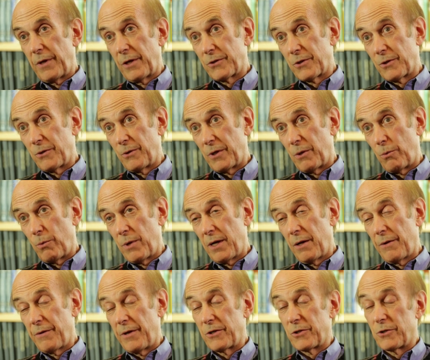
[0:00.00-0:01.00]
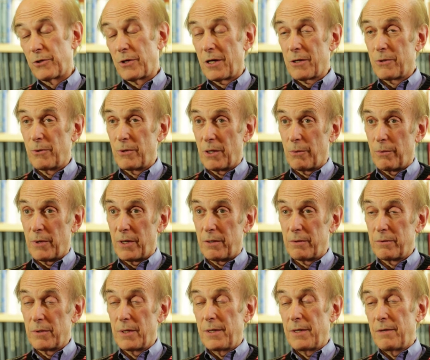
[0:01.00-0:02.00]
things are going well and things are not going
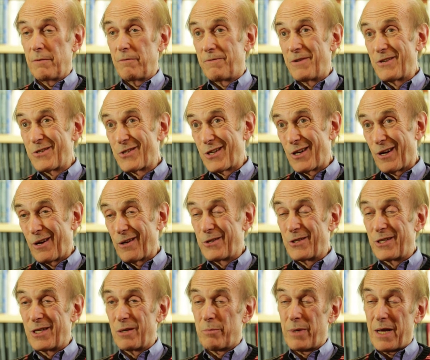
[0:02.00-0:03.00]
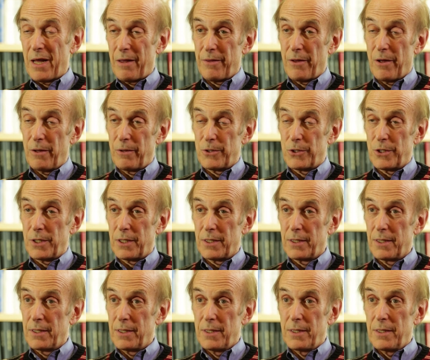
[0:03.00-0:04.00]
well, physiology and pathology,
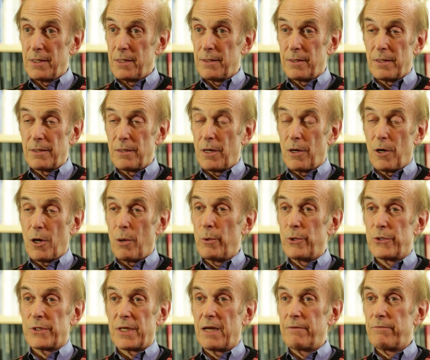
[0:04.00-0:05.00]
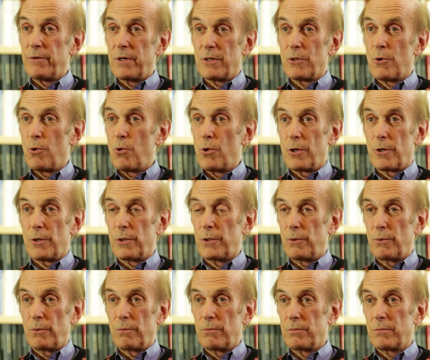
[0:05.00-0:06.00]
almost every corner
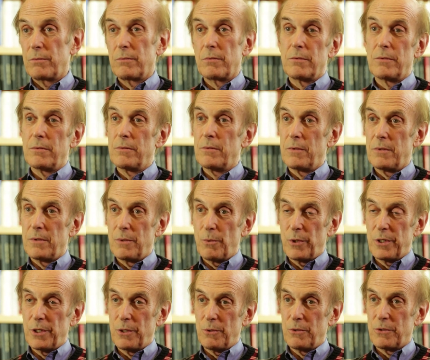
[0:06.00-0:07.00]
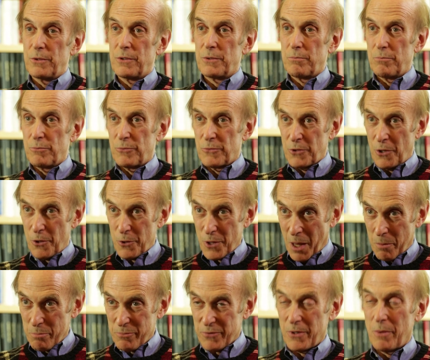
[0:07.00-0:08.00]
when you turn
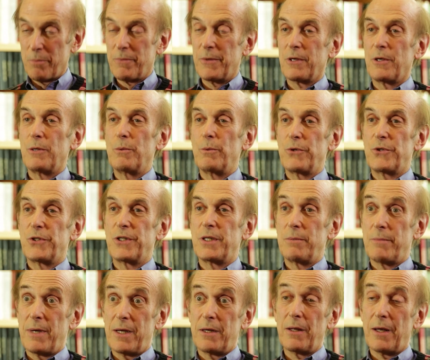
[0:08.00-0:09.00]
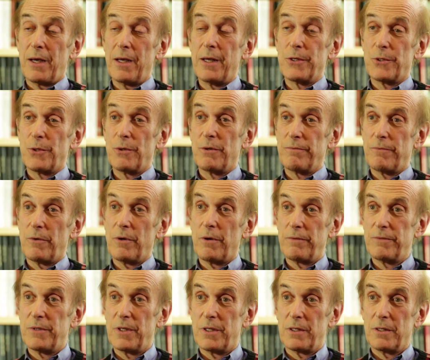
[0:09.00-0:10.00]
up something, you will see metal ions are
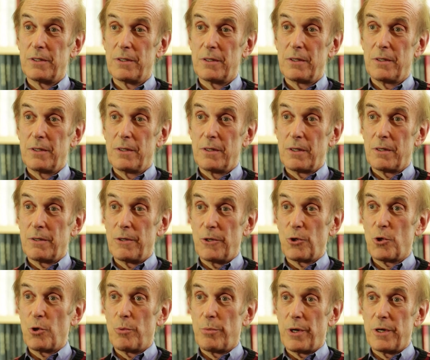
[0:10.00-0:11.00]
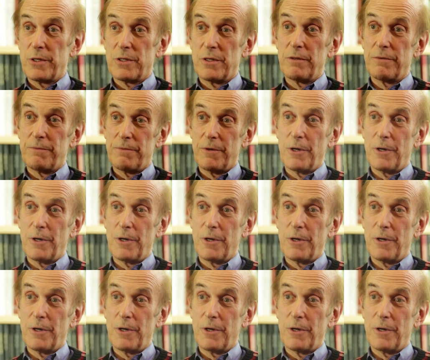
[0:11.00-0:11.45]
involved in critical parts of the